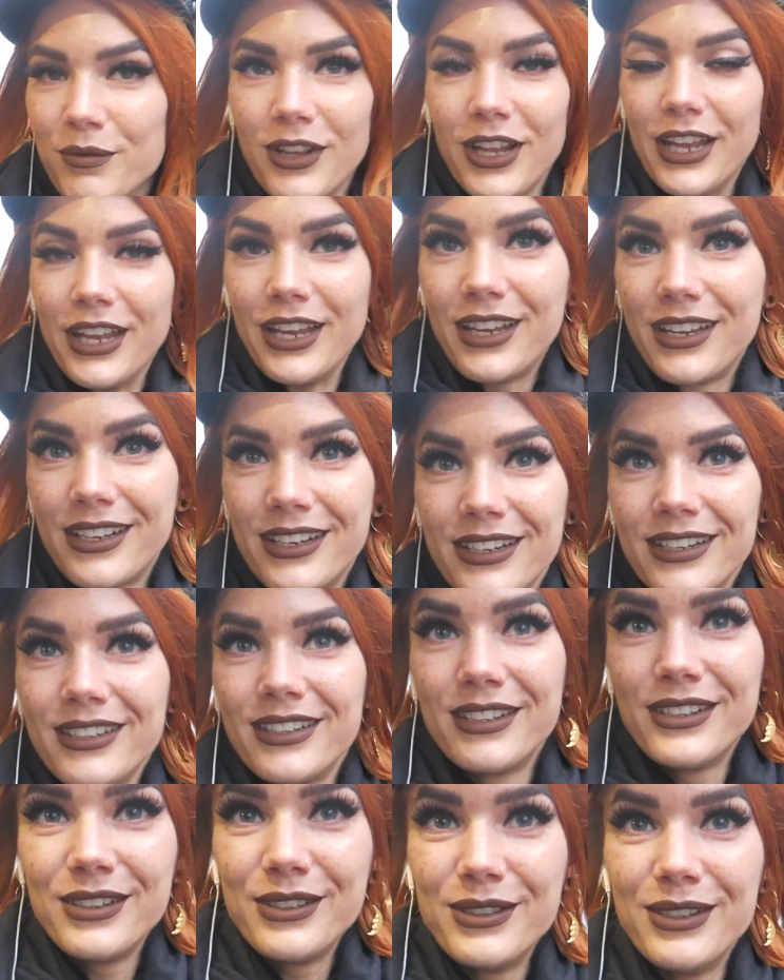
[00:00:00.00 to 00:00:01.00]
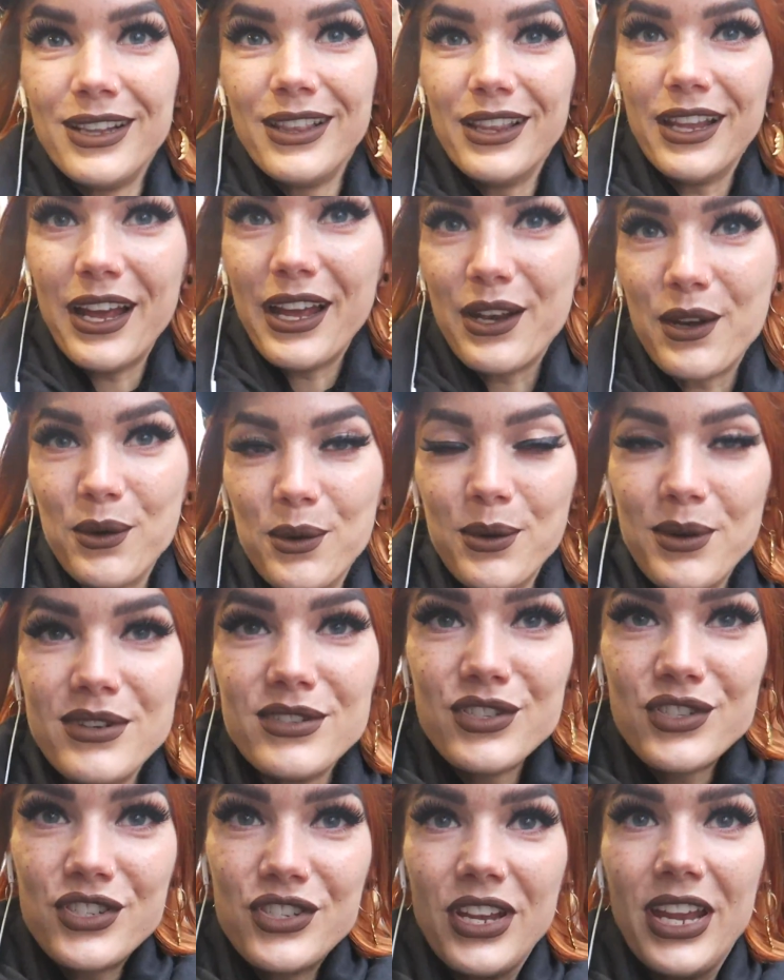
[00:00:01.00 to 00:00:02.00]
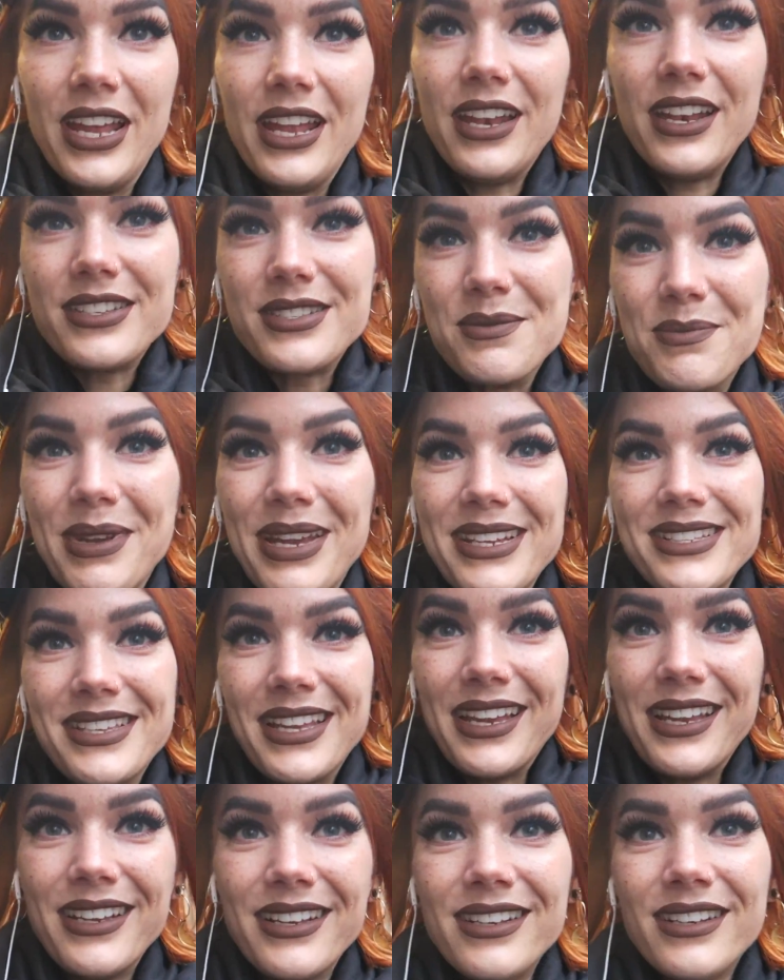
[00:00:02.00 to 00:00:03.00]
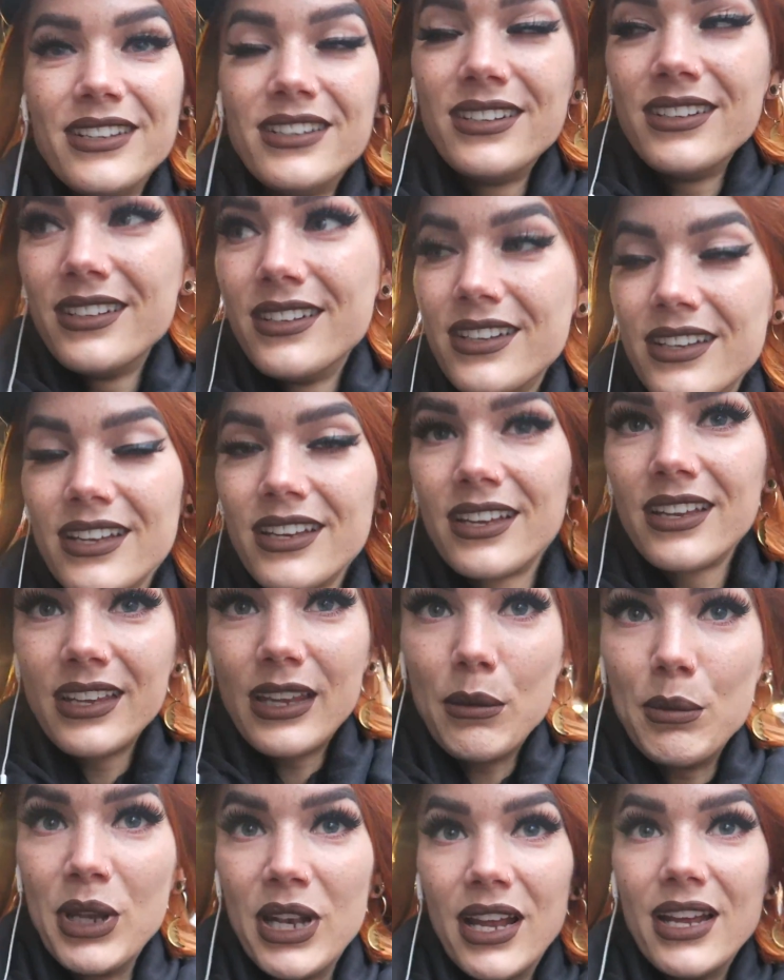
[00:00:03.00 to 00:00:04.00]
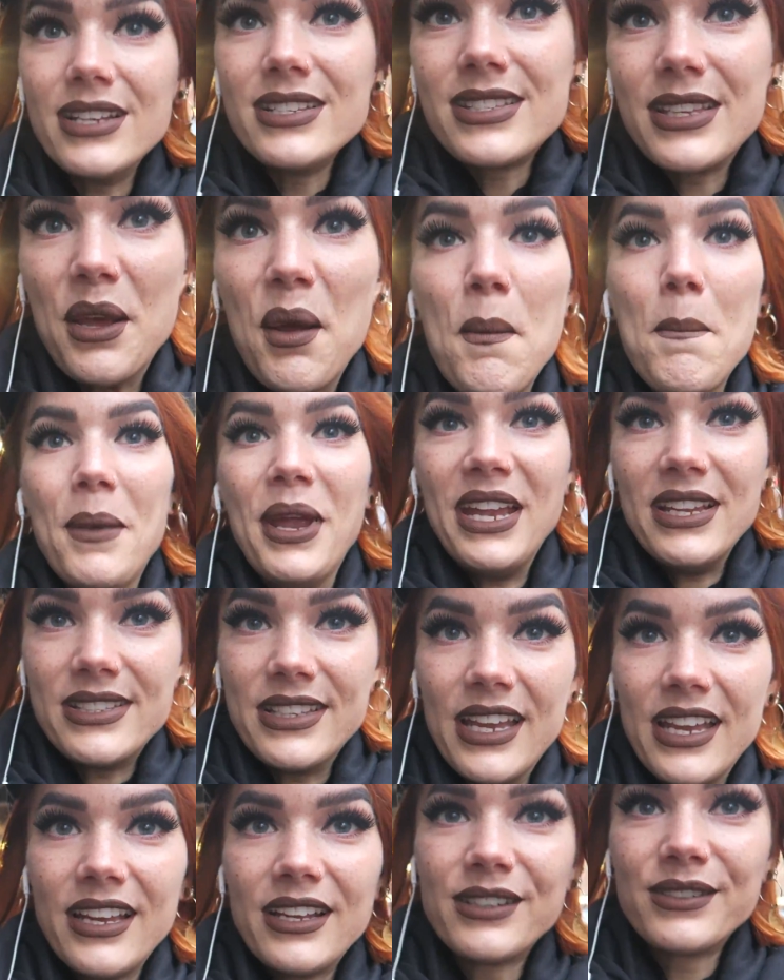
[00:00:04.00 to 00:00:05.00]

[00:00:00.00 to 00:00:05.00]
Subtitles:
like light orange shade. It's amazing. Camilla is amazing.